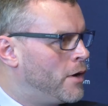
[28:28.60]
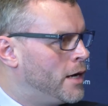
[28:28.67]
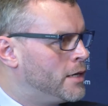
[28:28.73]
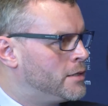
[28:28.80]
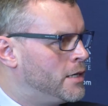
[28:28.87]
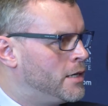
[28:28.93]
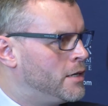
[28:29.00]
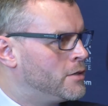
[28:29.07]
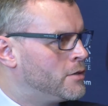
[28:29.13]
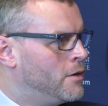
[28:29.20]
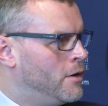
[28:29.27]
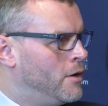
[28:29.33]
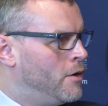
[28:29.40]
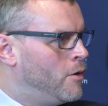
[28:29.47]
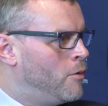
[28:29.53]
ideas,
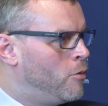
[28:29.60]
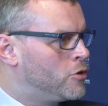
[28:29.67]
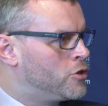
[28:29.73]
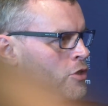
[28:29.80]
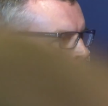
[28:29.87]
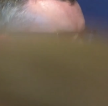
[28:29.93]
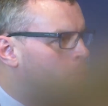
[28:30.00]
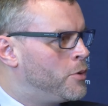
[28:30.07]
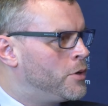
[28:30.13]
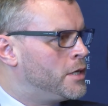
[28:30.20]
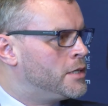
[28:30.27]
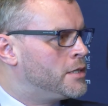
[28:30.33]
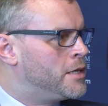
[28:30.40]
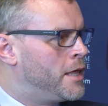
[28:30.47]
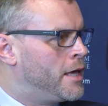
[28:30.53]
what should they put
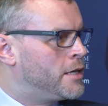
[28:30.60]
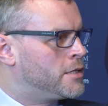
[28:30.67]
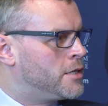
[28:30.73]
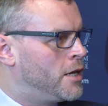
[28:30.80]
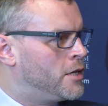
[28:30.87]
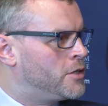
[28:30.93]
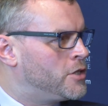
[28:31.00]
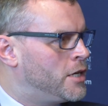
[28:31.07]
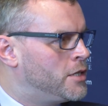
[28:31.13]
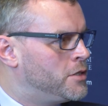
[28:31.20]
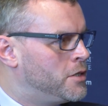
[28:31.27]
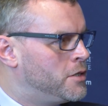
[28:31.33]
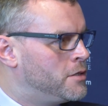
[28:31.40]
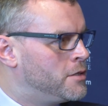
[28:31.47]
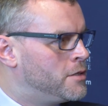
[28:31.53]
into their search
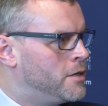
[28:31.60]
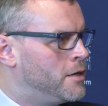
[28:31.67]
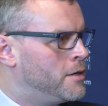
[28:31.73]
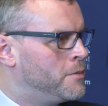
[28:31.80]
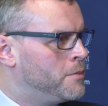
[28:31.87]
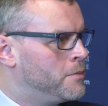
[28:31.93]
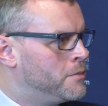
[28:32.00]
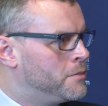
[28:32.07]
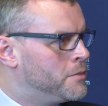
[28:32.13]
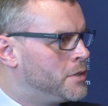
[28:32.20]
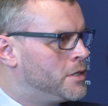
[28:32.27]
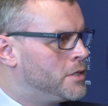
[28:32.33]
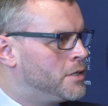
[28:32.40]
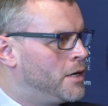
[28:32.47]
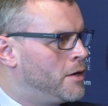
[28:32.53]
engine to,
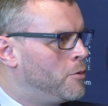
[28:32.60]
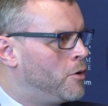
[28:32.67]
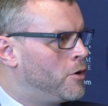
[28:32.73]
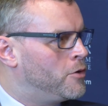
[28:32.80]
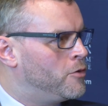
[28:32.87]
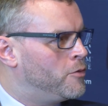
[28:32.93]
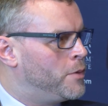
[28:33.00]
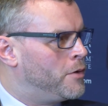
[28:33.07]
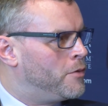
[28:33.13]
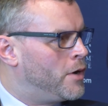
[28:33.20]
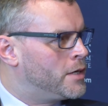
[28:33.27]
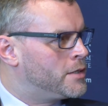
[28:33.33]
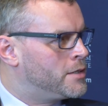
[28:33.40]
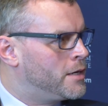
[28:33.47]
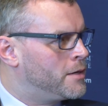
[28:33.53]
to see what you've been
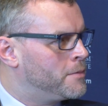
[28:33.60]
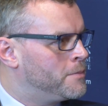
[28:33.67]
writing?